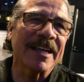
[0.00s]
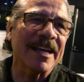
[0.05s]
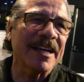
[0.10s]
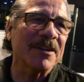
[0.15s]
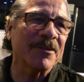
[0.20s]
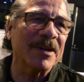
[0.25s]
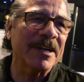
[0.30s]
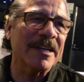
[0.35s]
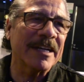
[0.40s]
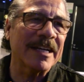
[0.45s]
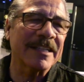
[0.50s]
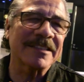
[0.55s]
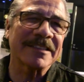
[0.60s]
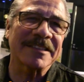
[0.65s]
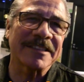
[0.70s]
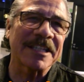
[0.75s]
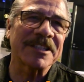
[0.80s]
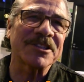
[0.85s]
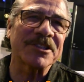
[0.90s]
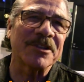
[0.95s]
Yeah, well, at
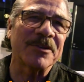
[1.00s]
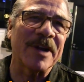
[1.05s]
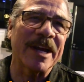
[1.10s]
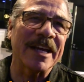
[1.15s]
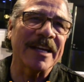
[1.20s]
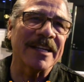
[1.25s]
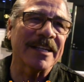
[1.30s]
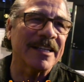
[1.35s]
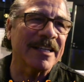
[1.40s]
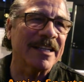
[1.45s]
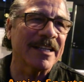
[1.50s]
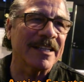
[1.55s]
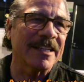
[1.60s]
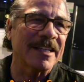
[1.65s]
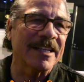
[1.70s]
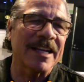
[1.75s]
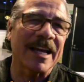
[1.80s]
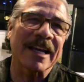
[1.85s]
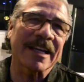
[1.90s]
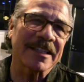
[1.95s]
Stitch Duran, and
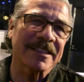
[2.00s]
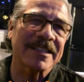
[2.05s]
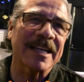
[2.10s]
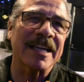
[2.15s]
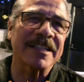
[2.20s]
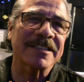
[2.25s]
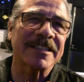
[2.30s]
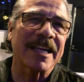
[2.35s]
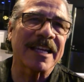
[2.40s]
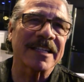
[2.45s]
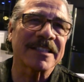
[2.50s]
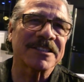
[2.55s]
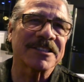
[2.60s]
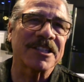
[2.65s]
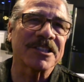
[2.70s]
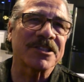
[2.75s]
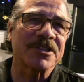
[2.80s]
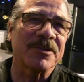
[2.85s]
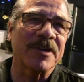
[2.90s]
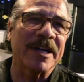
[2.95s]
then I guess hashtag
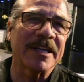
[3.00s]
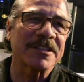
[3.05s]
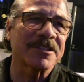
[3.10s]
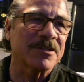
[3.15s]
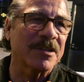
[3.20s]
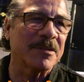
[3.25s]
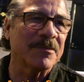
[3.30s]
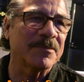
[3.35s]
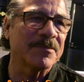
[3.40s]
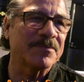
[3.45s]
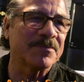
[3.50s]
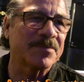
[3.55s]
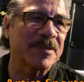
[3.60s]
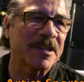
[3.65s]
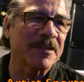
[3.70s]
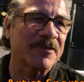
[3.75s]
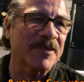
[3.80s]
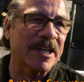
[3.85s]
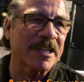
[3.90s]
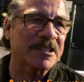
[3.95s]
Stitch Duran, so I'm
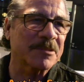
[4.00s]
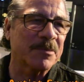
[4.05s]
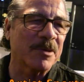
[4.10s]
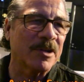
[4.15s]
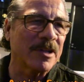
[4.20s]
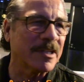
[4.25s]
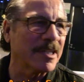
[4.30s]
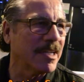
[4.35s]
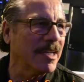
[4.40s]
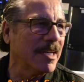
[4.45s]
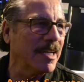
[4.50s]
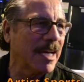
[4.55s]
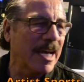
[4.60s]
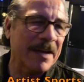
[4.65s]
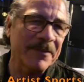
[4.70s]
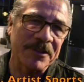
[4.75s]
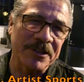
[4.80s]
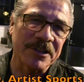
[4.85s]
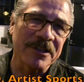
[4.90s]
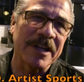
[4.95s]
pretty flexible. I
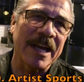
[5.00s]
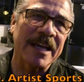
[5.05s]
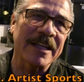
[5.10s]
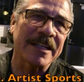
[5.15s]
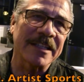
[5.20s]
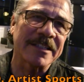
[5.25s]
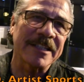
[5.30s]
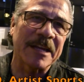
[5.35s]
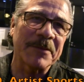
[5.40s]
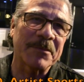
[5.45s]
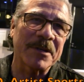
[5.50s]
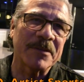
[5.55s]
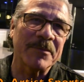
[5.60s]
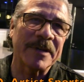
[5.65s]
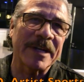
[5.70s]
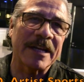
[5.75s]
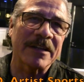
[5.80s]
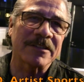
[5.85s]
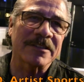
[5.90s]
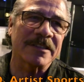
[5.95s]
have a new line of tape
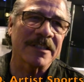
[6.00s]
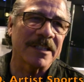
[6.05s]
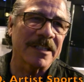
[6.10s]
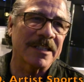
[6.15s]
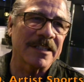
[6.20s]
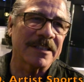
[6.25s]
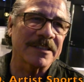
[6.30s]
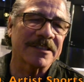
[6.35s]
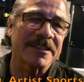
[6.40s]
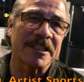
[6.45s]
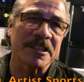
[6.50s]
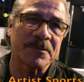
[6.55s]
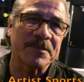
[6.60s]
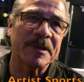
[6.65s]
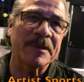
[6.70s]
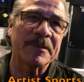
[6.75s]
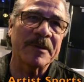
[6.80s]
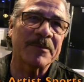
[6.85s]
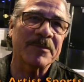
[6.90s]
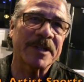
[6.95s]
coming out, Stitch
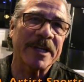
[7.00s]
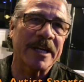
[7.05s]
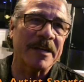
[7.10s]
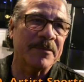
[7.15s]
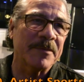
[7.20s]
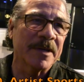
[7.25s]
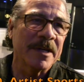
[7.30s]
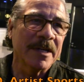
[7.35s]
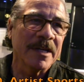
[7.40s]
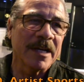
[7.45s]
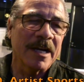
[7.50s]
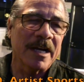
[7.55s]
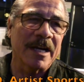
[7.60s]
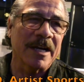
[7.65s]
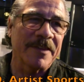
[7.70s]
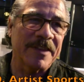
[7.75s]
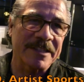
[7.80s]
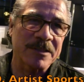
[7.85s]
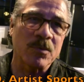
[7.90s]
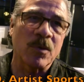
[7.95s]
Premium Tape,
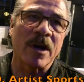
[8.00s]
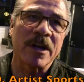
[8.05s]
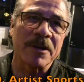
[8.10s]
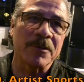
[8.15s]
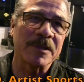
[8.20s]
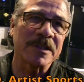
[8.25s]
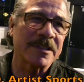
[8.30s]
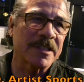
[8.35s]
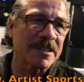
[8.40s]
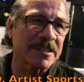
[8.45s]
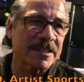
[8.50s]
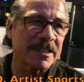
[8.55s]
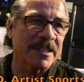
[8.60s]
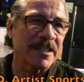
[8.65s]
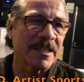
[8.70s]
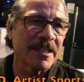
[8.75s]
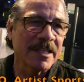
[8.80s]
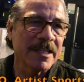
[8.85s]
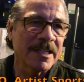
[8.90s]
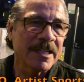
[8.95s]
that's water
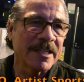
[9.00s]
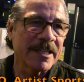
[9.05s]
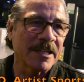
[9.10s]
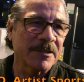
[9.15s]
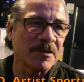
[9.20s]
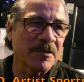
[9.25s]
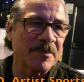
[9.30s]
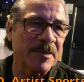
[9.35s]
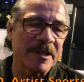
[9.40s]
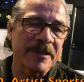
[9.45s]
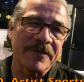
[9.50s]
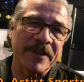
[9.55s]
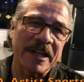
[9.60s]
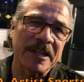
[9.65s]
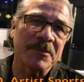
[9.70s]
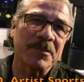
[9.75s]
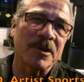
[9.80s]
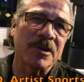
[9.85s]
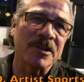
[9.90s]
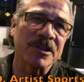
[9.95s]
resistant, that will be
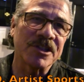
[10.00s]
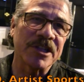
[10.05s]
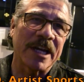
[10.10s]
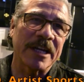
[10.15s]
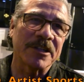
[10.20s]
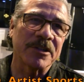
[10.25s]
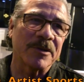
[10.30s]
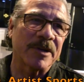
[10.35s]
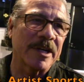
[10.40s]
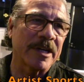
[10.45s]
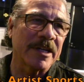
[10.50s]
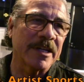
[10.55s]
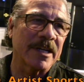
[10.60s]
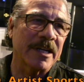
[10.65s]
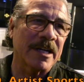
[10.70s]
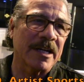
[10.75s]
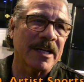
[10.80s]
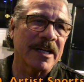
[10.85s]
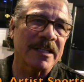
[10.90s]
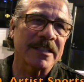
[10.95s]
available in January
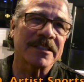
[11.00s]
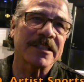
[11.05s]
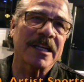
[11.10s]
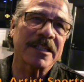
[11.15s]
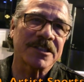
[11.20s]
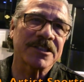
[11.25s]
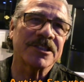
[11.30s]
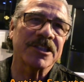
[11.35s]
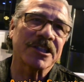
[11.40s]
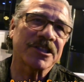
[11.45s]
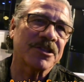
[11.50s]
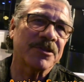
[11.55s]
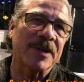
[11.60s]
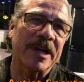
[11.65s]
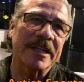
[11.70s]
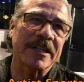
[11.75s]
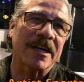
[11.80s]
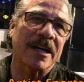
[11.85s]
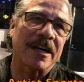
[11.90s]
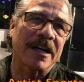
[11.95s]
at
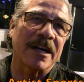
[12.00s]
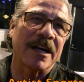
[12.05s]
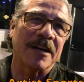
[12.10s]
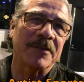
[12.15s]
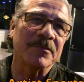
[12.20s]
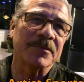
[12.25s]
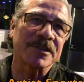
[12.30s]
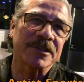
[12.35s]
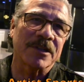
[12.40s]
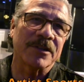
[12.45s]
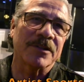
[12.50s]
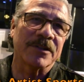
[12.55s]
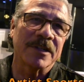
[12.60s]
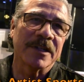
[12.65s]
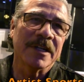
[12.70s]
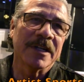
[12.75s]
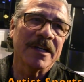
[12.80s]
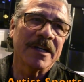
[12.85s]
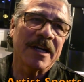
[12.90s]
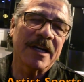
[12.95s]
stitchduran.com. So
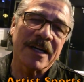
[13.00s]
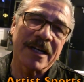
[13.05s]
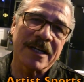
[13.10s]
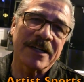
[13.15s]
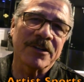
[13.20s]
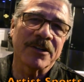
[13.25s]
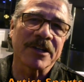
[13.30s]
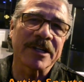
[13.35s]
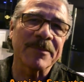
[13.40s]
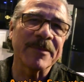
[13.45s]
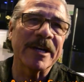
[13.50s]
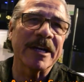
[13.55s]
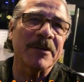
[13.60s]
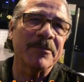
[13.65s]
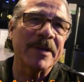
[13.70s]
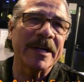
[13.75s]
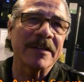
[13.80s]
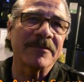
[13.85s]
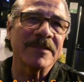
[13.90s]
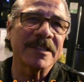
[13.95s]
hook me
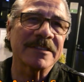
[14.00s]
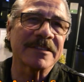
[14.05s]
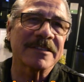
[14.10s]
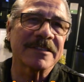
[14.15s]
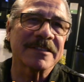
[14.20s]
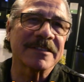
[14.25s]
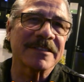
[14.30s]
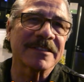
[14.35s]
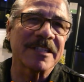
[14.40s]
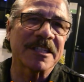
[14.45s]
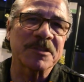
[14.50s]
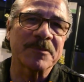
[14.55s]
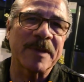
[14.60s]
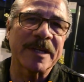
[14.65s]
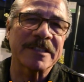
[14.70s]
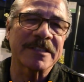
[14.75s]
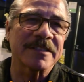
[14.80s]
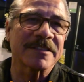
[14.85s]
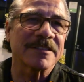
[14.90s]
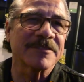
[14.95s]
up, man. It's touch
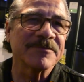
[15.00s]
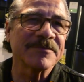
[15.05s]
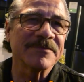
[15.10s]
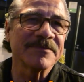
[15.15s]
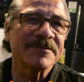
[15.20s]
bases.